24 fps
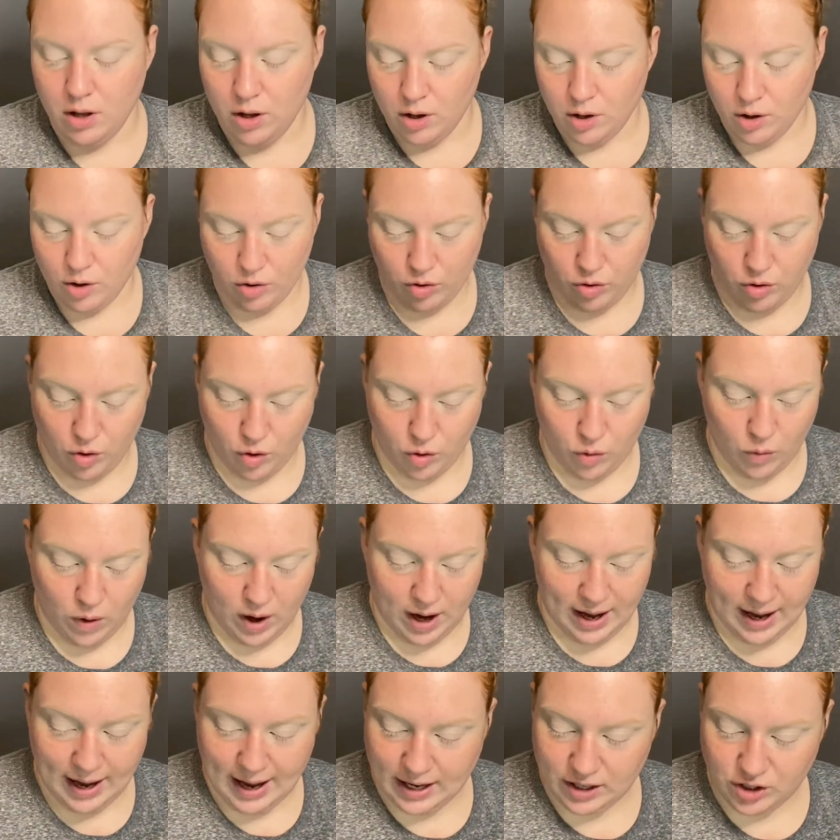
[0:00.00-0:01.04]
So I
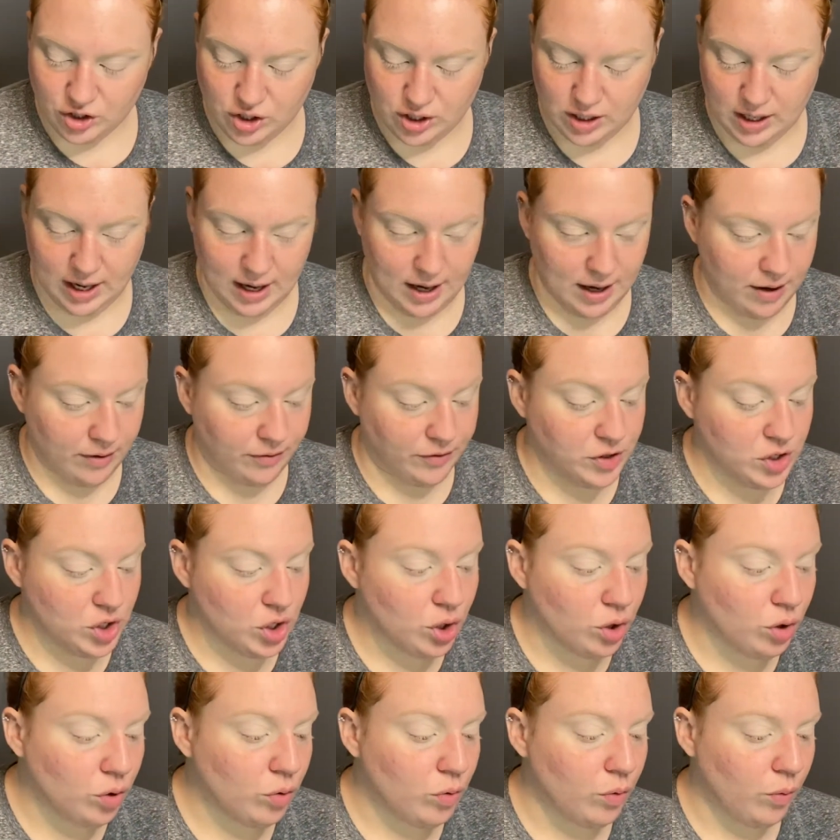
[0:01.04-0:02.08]
actually have
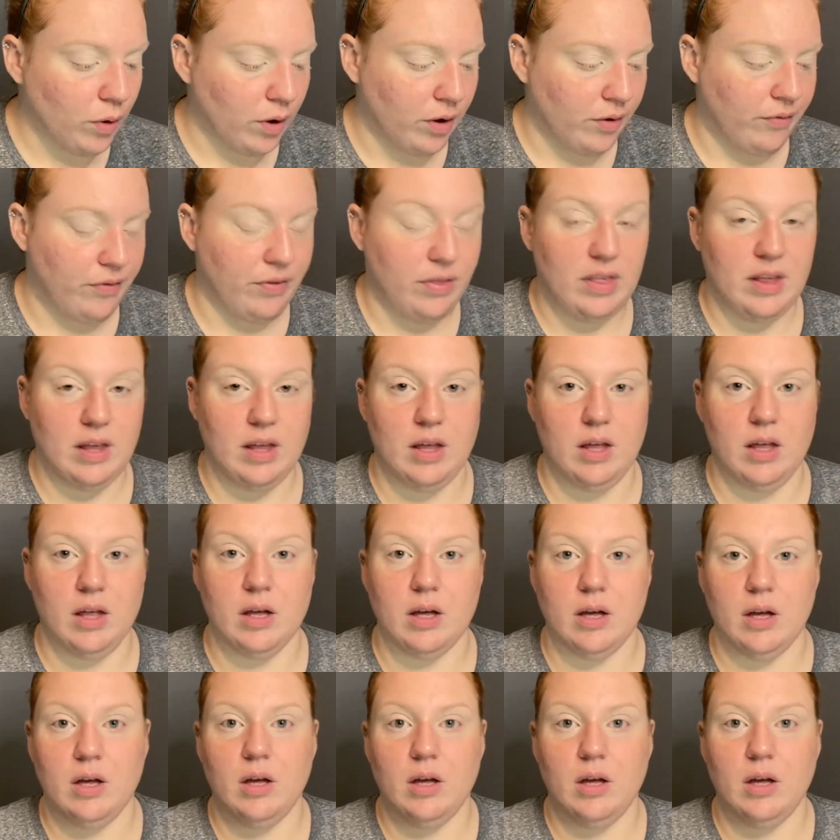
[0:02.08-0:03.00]
two of the